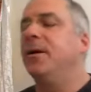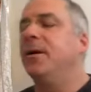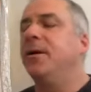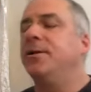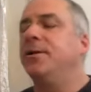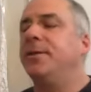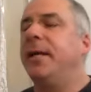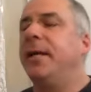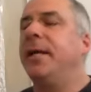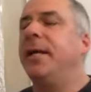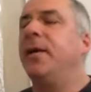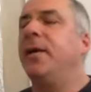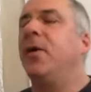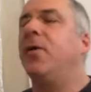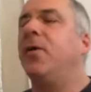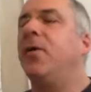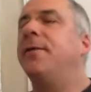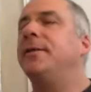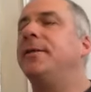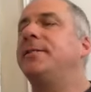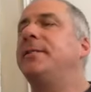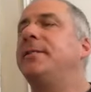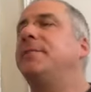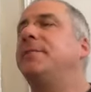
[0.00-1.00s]
So again, all
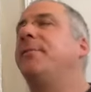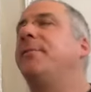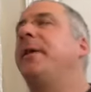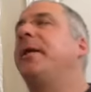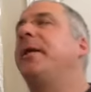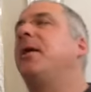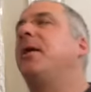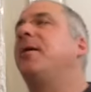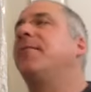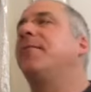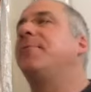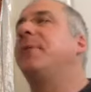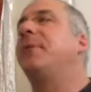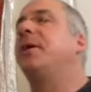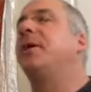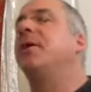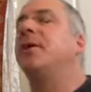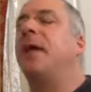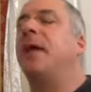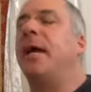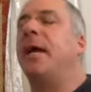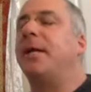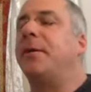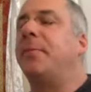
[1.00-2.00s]
this is made out of pure
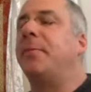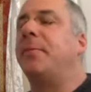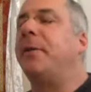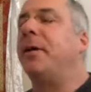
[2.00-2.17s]
light or